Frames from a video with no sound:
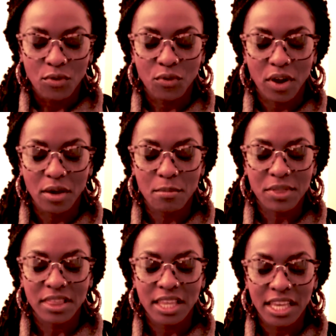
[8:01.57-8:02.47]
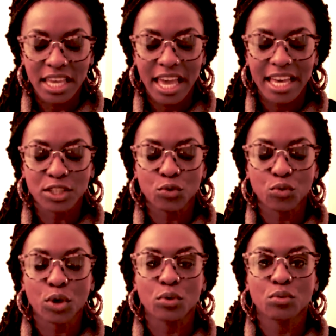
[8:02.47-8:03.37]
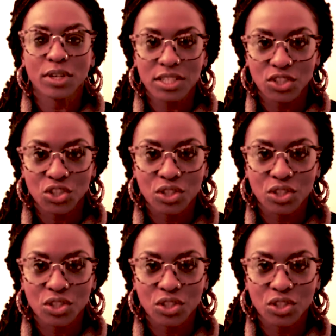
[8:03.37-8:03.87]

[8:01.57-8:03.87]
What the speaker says: from Think and Grow Rich,